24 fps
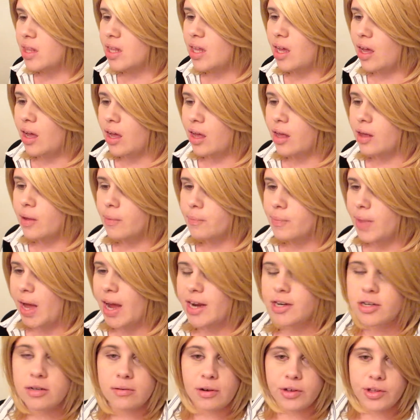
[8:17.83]
I
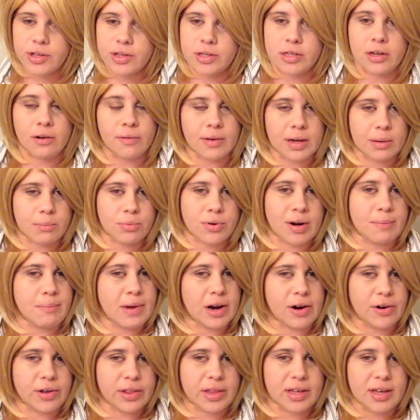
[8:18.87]
do all the sewing
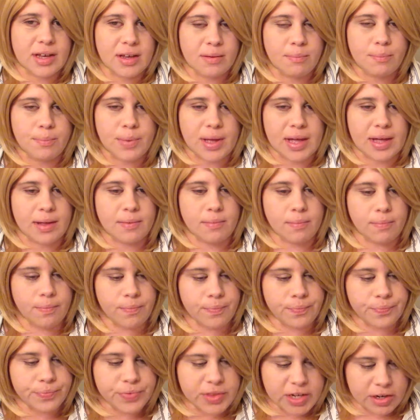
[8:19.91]
primarily, but
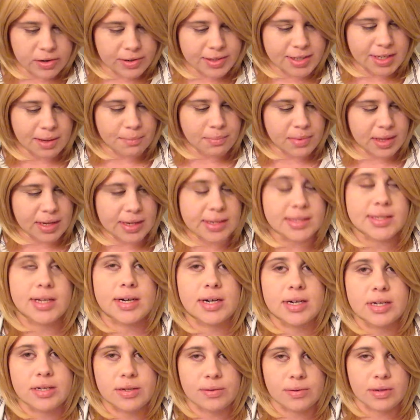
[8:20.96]
there are some things that I
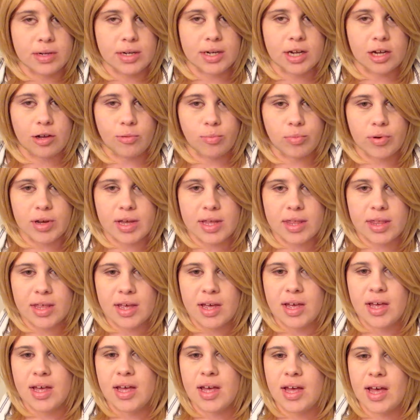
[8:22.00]
do need help with,
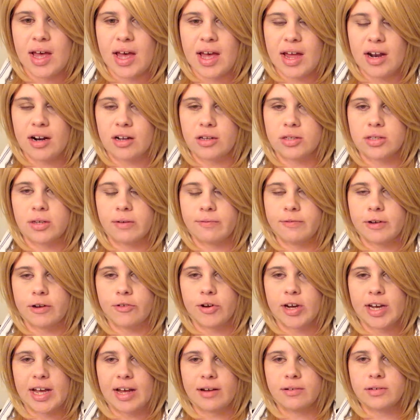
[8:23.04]
and also
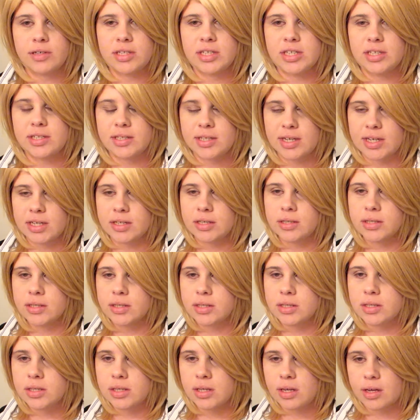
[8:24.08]
figuring out
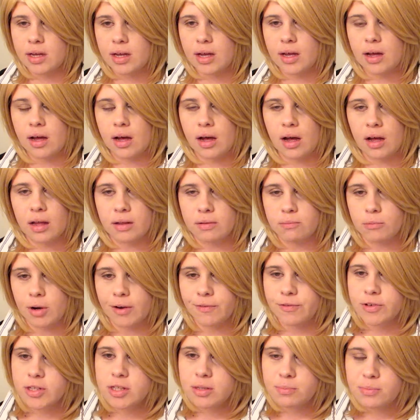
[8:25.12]
details on
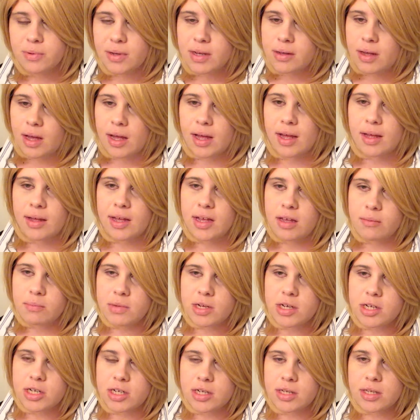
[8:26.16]
reference
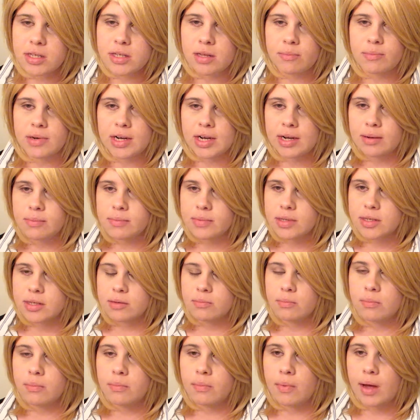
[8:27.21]
images. Sometimes
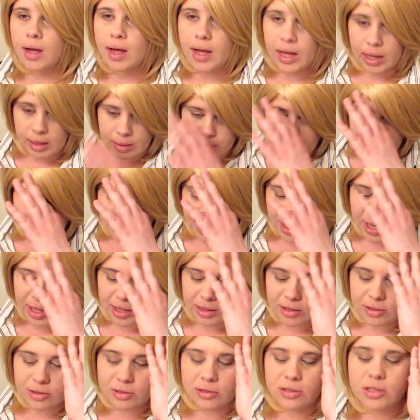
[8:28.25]

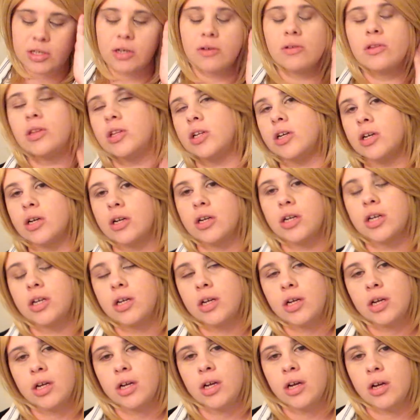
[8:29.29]
colors don't look
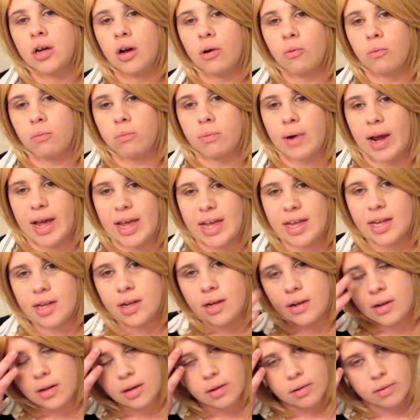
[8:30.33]
right
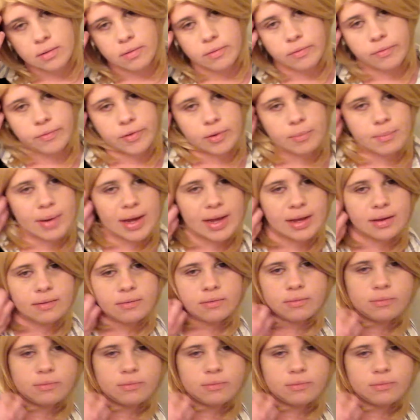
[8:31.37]
for my,